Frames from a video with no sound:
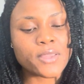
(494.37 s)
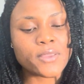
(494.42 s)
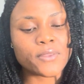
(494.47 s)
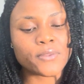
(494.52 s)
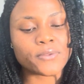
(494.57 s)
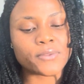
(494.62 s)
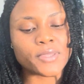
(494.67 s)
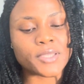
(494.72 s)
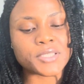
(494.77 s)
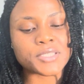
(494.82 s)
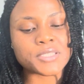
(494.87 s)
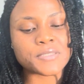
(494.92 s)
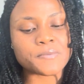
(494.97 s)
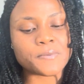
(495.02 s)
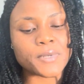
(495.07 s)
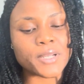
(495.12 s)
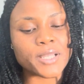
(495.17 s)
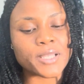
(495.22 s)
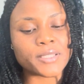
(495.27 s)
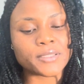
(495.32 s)
They
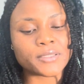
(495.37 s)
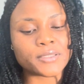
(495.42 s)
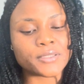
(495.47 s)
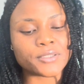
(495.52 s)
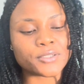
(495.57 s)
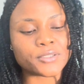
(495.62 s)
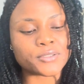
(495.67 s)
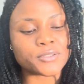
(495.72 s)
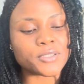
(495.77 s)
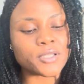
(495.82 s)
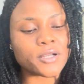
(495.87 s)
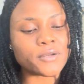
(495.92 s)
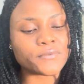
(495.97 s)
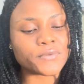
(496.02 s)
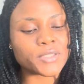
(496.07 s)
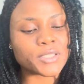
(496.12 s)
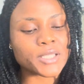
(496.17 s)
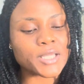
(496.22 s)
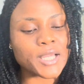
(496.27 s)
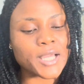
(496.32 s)
spread their
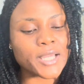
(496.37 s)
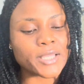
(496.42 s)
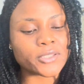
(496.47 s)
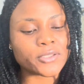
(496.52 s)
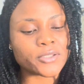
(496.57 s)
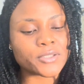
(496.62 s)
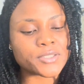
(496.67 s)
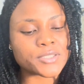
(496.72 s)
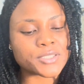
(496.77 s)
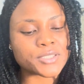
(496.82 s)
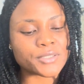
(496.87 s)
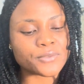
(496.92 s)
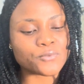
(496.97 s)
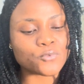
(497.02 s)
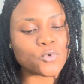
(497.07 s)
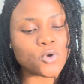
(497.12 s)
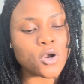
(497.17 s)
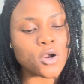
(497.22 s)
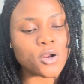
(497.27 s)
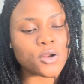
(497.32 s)
loving kindness and
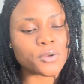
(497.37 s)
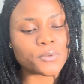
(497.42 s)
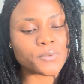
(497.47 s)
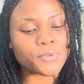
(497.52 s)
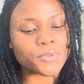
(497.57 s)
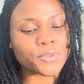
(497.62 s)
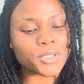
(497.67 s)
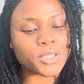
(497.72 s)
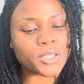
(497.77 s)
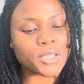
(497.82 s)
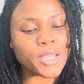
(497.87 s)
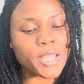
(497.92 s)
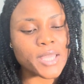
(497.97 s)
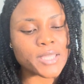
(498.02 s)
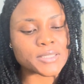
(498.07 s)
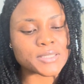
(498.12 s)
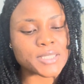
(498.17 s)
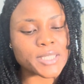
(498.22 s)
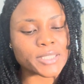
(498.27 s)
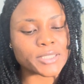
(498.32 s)
warmth
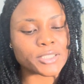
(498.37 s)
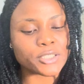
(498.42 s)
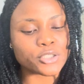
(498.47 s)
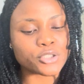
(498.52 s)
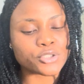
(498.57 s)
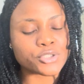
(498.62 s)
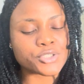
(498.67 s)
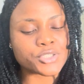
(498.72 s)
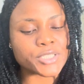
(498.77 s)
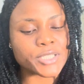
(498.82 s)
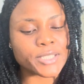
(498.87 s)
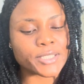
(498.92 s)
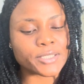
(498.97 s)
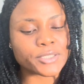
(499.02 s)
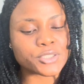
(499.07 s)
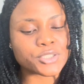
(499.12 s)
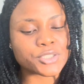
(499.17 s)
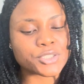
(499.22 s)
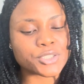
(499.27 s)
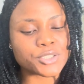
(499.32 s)
as an energetic
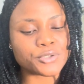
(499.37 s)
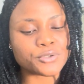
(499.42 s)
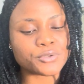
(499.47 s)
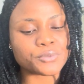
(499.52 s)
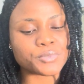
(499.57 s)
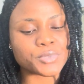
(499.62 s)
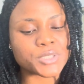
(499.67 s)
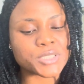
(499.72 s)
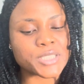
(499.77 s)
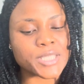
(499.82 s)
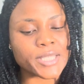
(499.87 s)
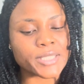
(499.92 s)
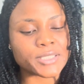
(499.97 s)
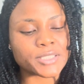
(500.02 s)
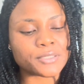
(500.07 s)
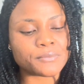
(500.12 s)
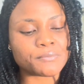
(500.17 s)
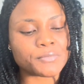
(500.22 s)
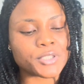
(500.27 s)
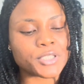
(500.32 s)
shield
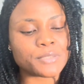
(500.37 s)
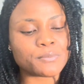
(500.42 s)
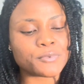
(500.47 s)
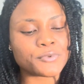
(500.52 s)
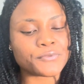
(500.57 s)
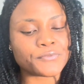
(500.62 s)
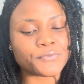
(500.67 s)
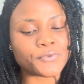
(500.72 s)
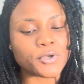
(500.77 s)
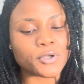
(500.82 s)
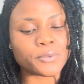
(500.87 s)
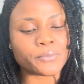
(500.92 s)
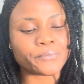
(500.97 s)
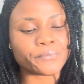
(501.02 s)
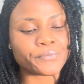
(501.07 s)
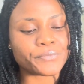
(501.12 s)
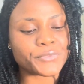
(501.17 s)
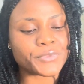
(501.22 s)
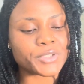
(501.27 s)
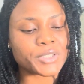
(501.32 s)
protecting people from
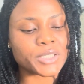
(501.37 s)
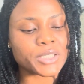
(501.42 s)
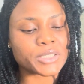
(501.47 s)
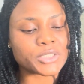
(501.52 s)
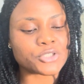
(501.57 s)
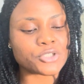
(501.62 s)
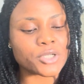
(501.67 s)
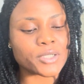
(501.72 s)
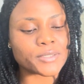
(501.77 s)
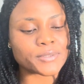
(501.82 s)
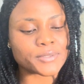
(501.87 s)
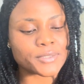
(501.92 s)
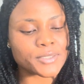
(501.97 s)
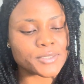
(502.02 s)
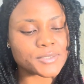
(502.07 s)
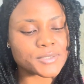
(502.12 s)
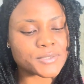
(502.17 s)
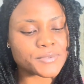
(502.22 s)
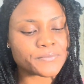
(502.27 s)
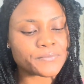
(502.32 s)
the
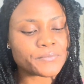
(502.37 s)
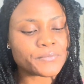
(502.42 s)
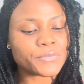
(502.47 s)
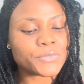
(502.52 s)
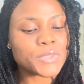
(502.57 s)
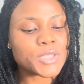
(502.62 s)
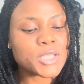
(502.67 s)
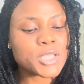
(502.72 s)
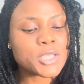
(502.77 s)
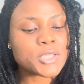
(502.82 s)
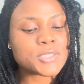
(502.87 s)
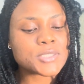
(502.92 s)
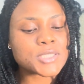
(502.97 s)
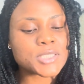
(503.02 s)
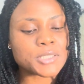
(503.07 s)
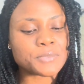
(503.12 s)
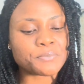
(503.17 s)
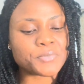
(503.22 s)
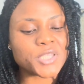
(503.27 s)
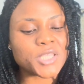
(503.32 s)
darkness.
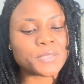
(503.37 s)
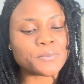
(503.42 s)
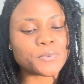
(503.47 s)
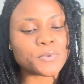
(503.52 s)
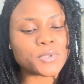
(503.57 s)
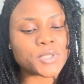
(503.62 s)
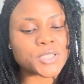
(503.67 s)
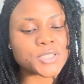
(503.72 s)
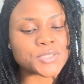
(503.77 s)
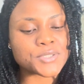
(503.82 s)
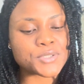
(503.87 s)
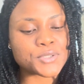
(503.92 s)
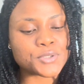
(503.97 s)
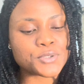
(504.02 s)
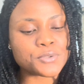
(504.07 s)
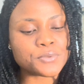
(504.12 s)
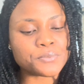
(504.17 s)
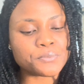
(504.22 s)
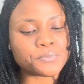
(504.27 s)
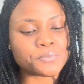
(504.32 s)
Some people
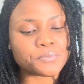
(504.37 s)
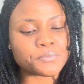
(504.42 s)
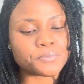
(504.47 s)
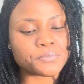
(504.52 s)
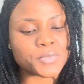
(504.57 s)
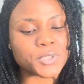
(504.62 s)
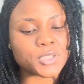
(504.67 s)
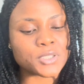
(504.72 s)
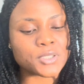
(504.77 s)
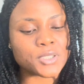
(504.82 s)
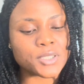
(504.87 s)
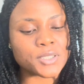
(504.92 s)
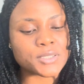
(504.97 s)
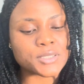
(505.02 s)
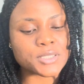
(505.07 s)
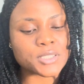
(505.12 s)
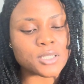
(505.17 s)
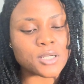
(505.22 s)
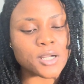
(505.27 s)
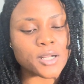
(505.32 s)
assume because
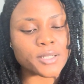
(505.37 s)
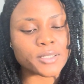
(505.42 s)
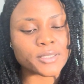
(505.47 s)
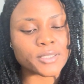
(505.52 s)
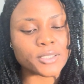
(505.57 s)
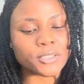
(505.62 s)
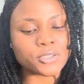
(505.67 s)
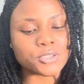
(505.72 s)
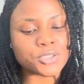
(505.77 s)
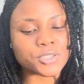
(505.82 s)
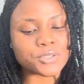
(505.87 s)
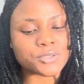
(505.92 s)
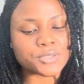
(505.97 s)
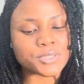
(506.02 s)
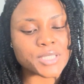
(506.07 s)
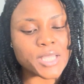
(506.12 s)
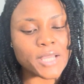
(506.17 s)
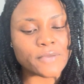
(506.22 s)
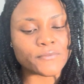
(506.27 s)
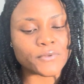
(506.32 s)
the archangels
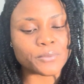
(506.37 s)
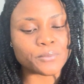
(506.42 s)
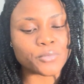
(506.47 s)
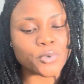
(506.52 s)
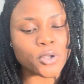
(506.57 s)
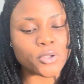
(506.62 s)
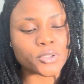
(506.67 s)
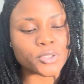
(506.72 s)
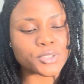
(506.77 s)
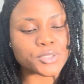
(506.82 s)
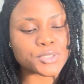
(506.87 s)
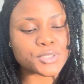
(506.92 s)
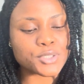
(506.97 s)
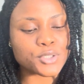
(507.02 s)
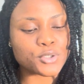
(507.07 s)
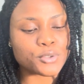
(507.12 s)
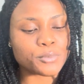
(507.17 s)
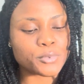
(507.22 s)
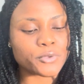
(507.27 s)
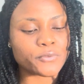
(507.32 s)
have a broader
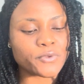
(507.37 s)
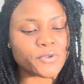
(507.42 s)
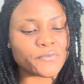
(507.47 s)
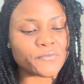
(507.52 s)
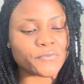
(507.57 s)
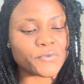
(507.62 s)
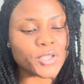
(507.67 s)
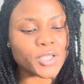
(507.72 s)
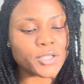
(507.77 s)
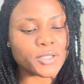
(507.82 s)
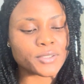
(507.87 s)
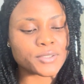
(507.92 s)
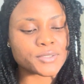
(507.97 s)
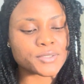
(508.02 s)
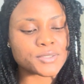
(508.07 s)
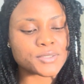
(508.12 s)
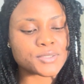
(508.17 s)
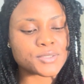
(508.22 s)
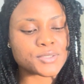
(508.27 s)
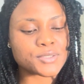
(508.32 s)
scope of
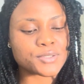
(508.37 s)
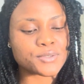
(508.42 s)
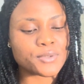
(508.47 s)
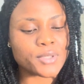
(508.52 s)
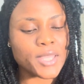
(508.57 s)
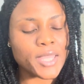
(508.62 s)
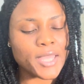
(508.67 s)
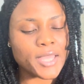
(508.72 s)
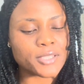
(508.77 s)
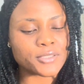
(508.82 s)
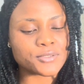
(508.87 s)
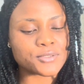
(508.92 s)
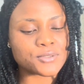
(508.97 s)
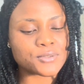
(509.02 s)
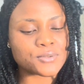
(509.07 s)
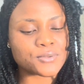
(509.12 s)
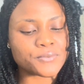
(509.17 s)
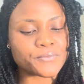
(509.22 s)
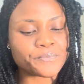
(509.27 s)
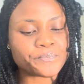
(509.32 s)
affairs to
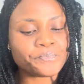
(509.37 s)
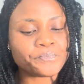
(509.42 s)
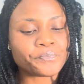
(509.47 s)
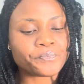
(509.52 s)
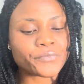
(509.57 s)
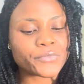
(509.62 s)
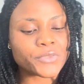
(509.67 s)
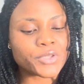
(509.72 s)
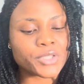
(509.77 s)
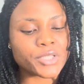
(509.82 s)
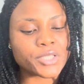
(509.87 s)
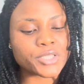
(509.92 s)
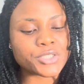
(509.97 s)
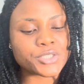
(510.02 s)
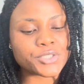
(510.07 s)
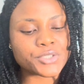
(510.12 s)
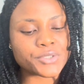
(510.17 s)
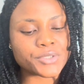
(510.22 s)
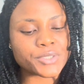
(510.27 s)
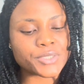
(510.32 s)
handle, they
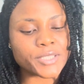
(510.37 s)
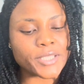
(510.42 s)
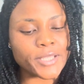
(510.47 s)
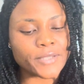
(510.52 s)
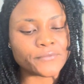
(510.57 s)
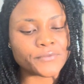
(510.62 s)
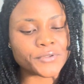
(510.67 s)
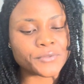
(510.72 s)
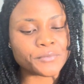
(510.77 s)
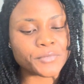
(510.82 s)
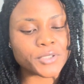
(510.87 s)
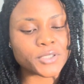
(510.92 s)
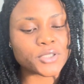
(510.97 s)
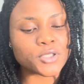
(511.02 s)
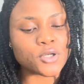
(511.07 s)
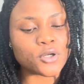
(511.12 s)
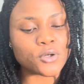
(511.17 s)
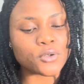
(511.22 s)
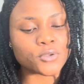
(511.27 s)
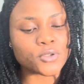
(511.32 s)
should never be
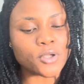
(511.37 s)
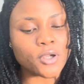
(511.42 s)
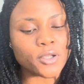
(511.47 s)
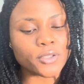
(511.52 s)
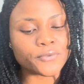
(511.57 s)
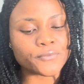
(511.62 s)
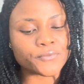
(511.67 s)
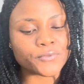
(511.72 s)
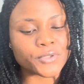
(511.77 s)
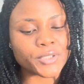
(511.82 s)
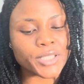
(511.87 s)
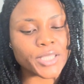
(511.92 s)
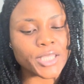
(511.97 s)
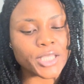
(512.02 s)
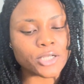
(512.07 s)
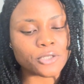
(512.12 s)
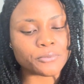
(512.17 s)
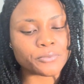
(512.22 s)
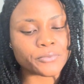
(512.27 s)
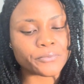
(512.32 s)
called on for
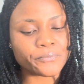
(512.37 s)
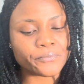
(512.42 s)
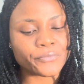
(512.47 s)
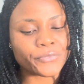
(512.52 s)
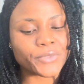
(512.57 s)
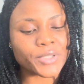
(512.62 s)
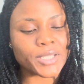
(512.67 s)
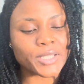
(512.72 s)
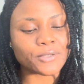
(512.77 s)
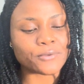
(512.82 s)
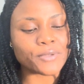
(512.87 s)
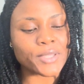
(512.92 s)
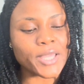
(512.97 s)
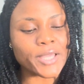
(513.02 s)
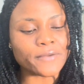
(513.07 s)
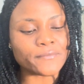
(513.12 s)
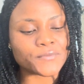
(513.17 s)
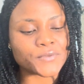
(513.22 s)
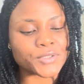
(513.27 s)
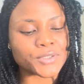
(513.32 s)
help.
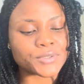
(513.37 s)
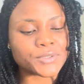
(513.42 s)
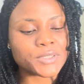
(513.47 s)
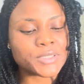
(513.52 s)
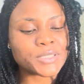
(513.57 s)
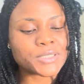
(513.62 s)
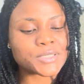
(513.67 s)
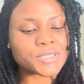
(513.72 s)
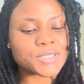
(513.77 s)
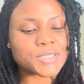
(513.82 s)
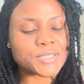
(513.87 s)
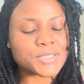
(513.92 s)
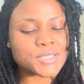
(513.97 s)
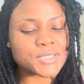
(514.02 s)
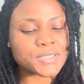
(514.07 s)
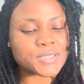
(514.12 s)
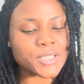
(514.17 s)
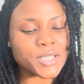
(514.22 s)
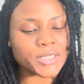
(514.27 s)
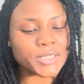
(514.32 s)
However, this is
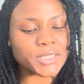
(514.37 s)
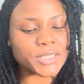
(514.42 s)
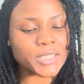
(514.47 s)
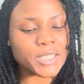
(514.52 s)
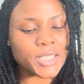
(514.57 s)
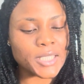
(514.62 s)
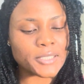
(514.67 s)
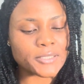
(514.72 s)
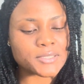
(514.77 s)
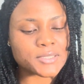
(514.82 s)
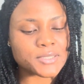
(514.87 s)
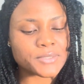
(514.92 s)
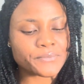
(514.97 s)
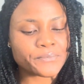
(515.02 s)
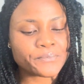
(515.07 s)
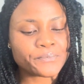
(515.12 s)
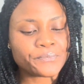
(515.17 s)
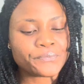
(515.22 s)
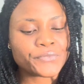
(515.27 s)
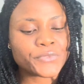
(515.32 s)
not the case.
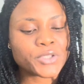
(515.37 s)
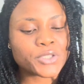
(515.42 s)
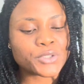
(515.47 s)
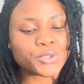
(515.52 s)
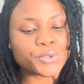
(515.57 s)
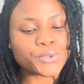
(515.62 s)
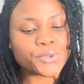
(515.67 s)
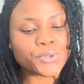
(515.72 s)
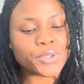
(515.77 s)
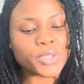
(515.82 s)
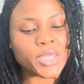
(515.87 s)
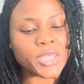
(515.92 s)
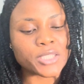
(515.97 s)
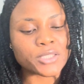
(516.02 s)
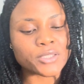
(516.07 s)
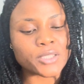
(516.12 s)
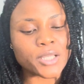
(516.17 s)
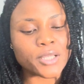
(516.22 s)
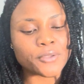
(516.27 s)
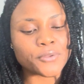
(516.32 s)
You
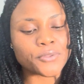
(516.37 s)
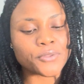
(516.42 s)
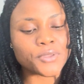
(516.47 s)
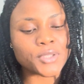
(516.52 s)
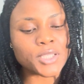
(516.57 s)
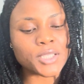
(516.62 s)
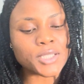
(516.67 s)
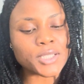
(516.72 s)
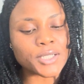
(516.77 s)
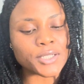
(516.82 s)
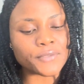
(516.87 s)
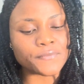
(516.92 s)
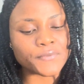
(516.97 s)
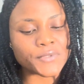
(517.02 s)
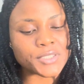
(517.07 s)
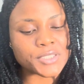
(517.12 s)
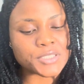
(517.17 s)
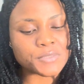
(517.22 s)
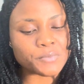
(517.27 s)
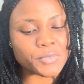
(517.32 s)
cannot think of
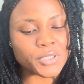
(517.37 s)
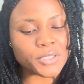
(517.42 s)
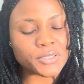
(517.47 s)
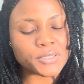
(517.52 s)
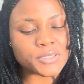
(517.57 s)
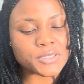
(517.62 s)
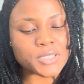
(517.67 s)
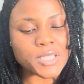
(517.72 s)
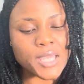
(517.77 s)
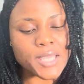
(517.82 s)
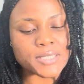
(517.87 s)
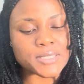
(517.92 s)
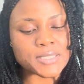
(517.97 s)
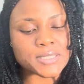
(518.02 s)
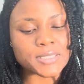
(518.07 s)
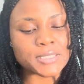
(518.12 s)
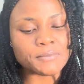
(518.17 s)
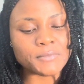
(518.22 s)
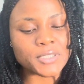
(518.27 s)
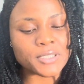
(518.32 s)
these beings as
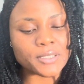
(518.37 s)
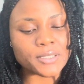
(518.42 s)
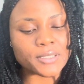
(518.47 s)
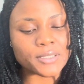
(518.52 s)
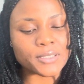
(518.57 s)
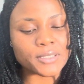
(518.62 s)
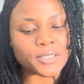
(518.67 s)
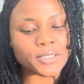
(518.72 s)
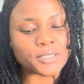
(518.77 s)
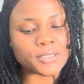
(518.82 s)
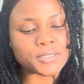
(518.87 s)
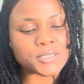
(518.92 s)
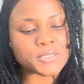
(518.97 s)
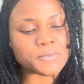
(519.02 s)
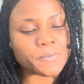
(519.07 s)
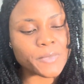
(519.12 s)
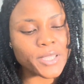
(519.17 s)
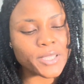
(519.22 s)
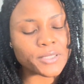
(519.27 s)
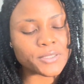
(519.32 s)
limited in
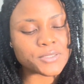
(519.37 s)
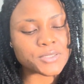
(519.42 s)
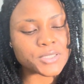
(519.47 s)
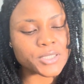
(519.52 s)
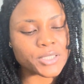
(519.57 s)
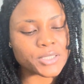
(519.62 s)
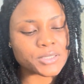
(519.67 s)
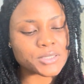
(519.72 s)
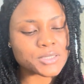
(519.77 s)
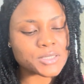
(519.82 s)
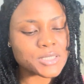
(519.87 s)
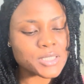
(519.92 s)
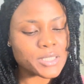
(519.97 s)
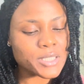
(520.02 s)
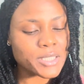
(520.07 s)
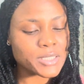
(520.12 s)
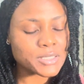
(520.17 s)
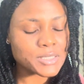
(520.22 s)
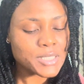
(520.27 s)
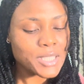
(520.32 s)
space
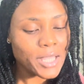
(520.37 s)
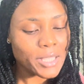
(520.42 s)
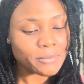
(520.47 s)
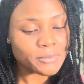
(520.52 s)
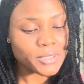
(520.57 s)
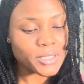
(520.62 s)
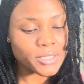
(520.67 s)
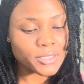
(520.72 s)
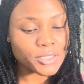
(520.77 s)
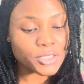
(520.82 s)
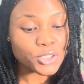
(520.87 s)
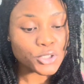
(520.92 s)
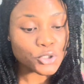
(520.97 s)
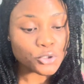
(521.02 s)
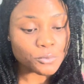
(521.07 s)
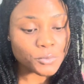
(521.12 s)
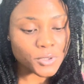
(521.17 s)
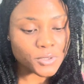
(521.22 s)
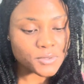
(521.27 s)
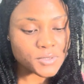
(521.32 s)
and time like
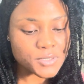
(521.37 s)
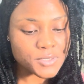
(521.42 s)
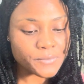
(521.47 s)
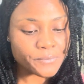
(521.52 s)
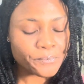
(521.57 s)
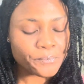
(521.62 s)
humans.